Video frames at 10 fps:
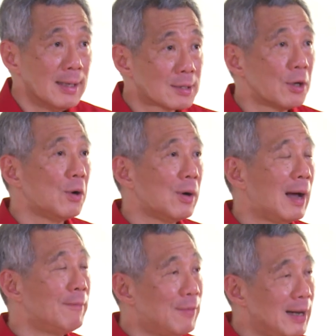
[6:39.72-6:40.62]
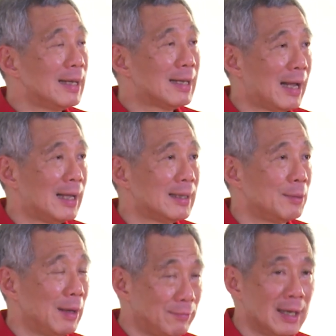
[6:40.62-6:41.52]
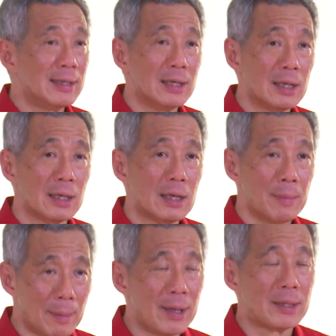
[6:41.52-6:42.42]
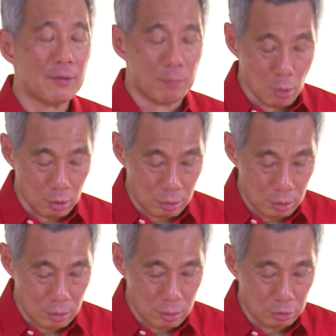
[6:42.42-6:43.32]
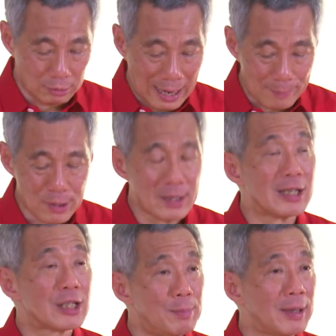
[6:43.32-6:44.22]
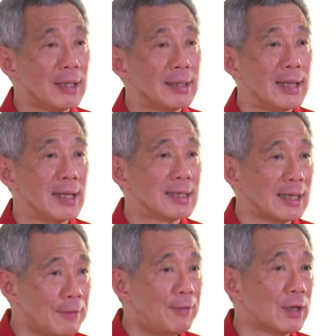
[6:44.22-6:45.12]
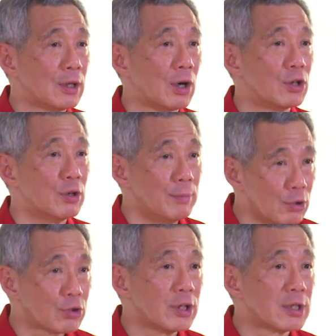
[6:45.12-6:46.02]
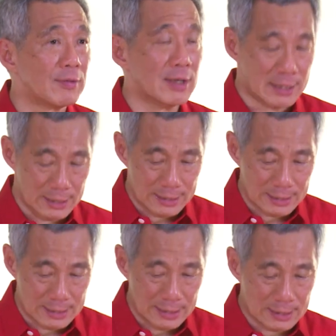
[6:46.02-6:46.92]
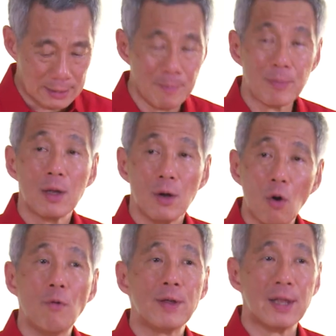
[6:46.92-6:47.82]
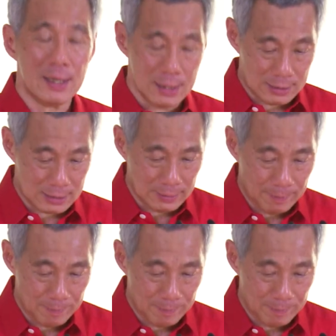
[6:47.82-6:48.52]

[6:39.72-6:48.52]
So I'm very glad that we've done a commemorative book to capture the spirit and the significant contributions of the CCCs over the years.